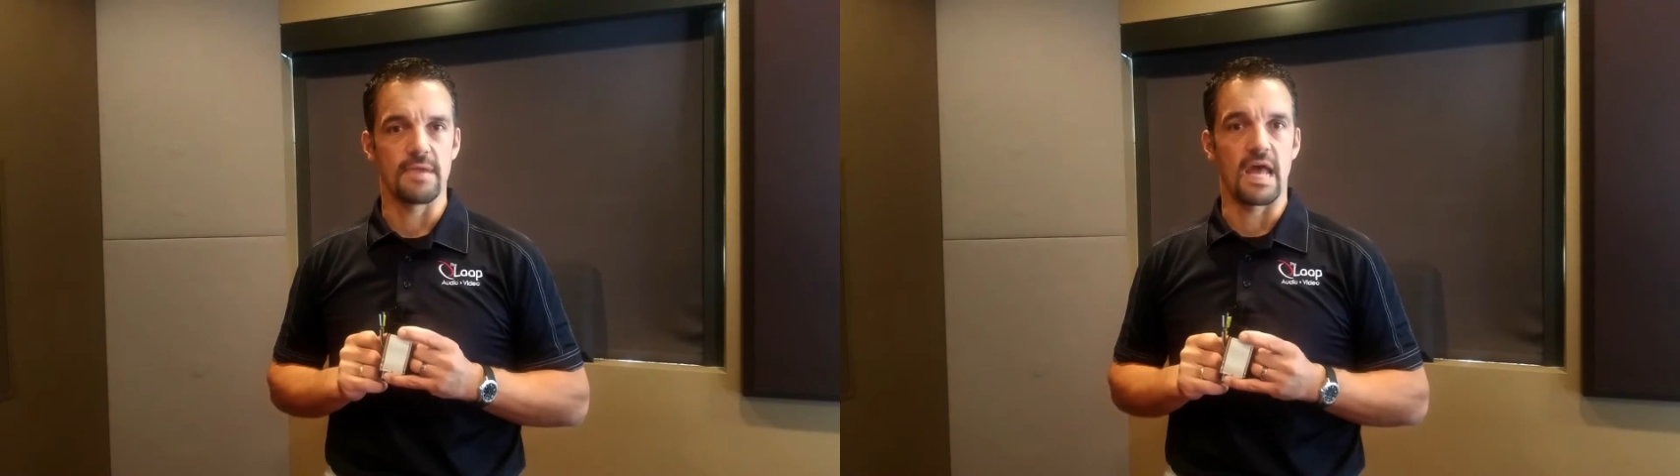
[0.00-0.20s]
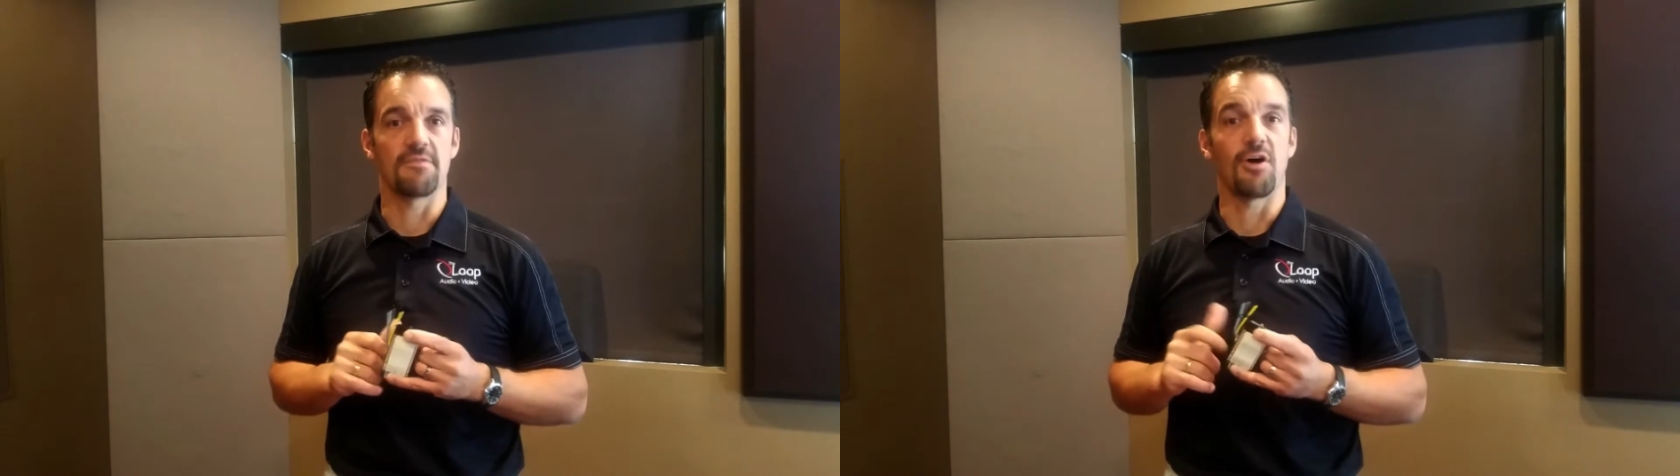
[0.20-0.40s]

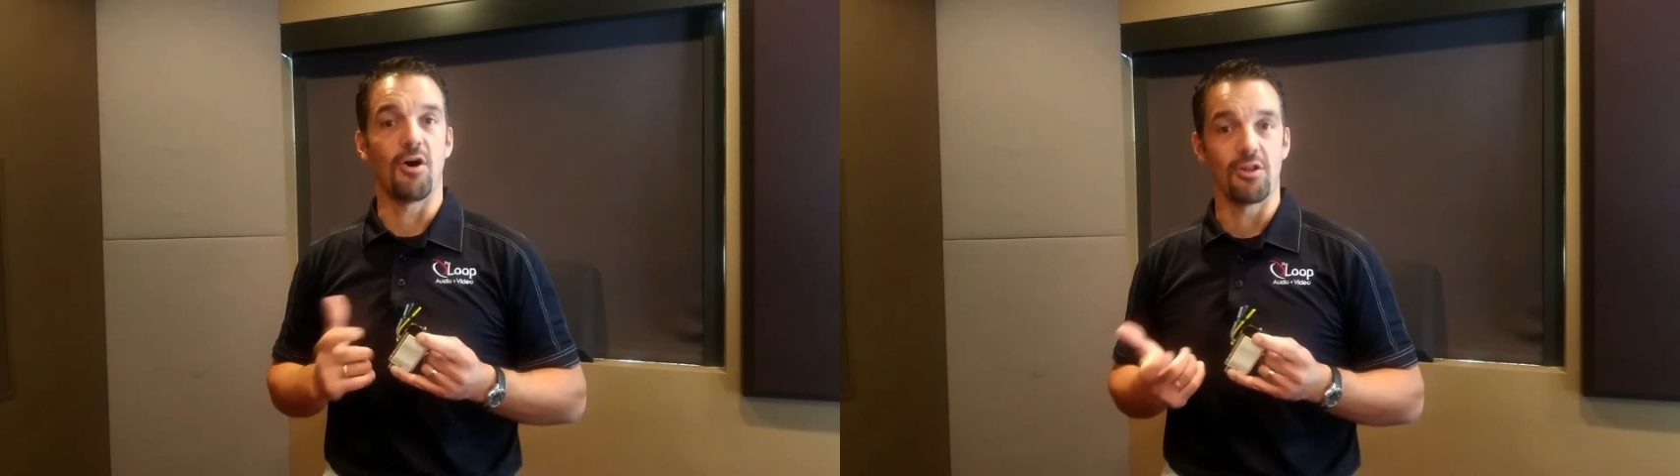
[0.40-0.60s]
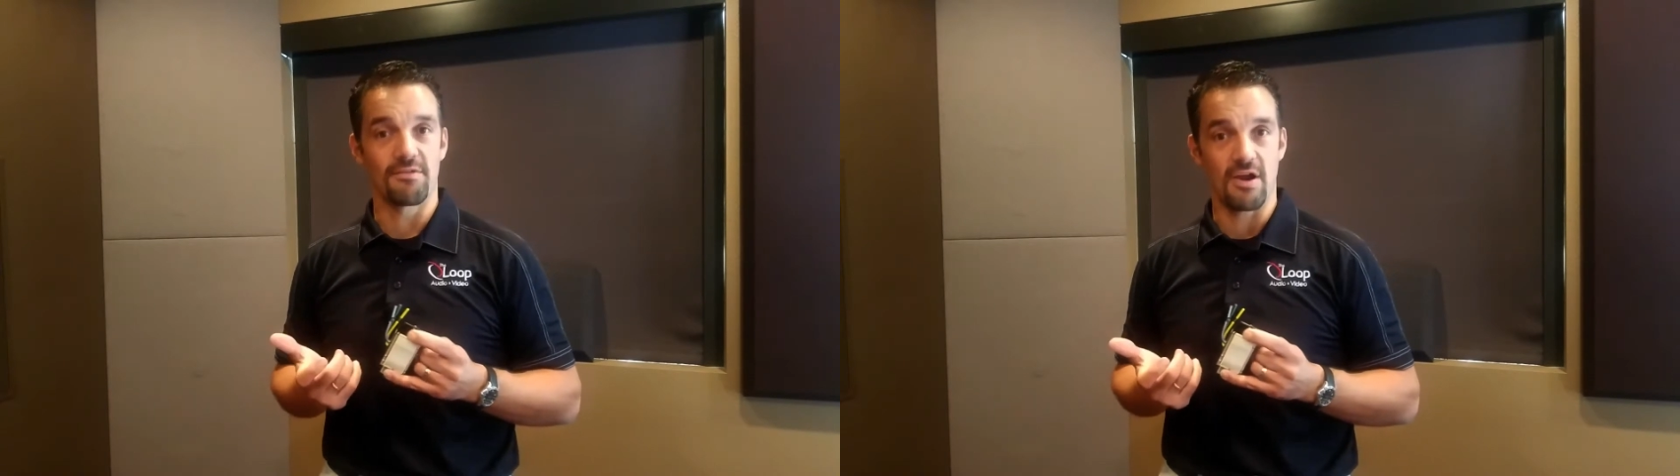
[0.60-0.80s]
out of
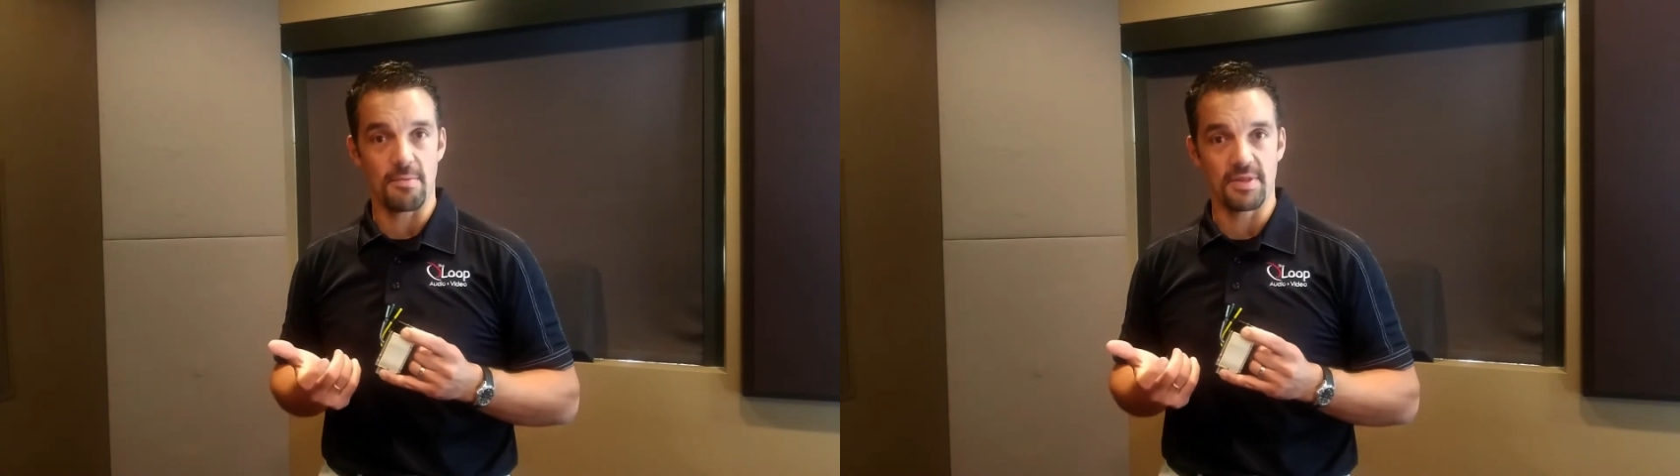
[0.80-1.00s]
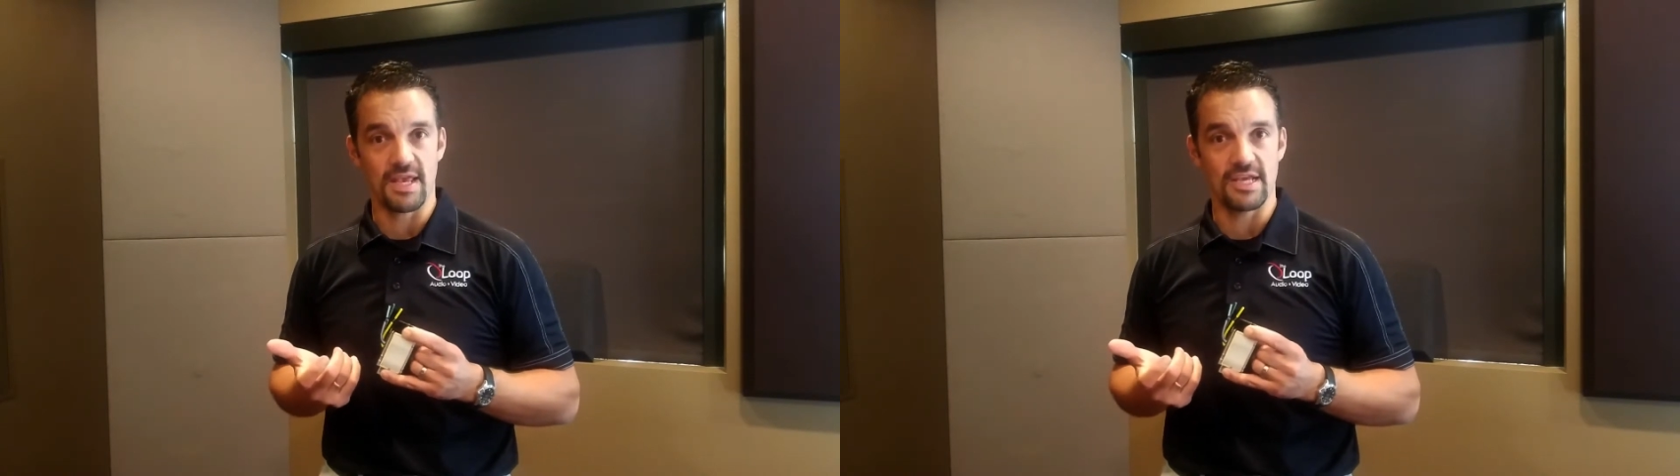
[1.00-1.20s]
all of our
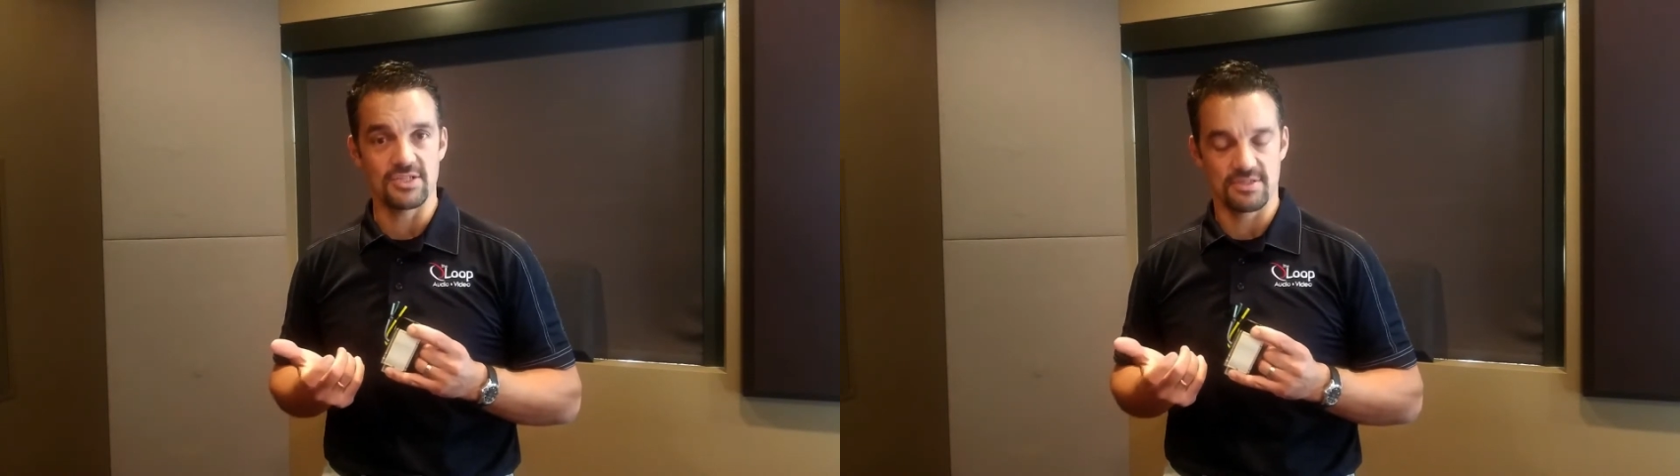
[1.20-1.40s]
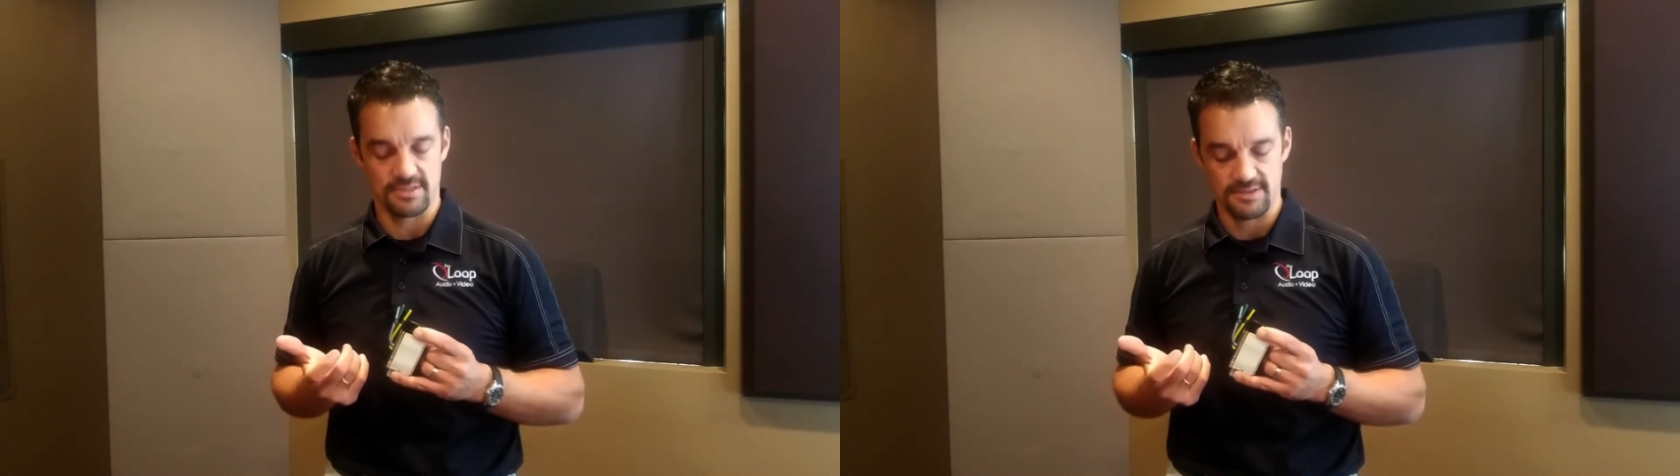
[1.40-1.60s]

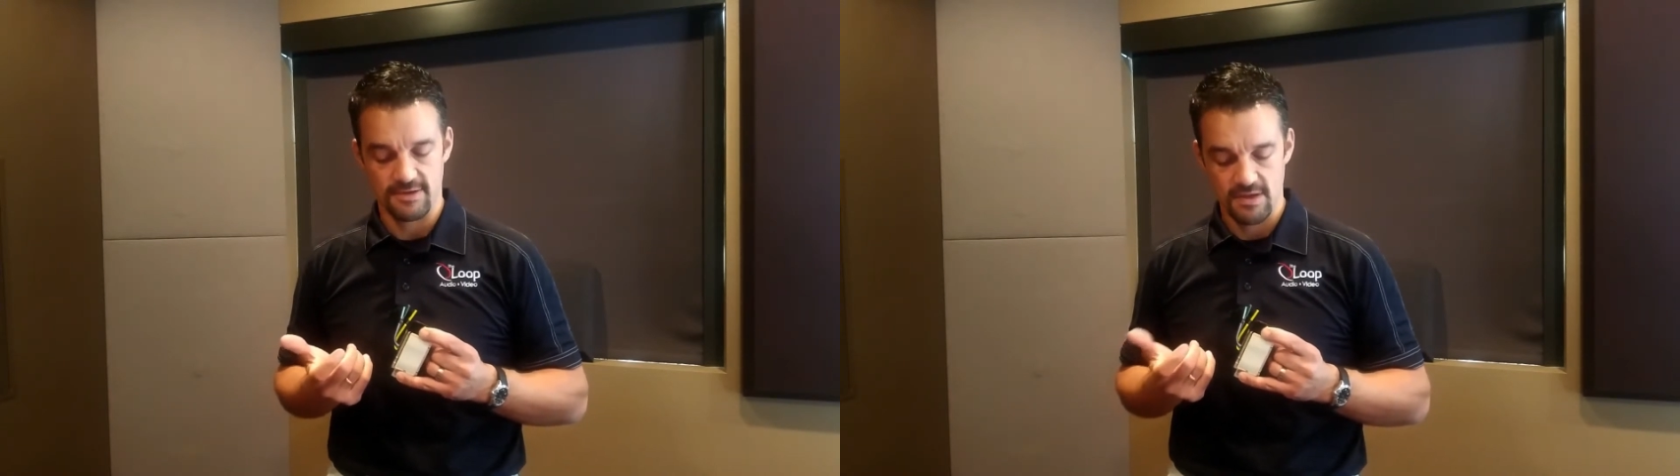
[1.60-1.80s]
applications.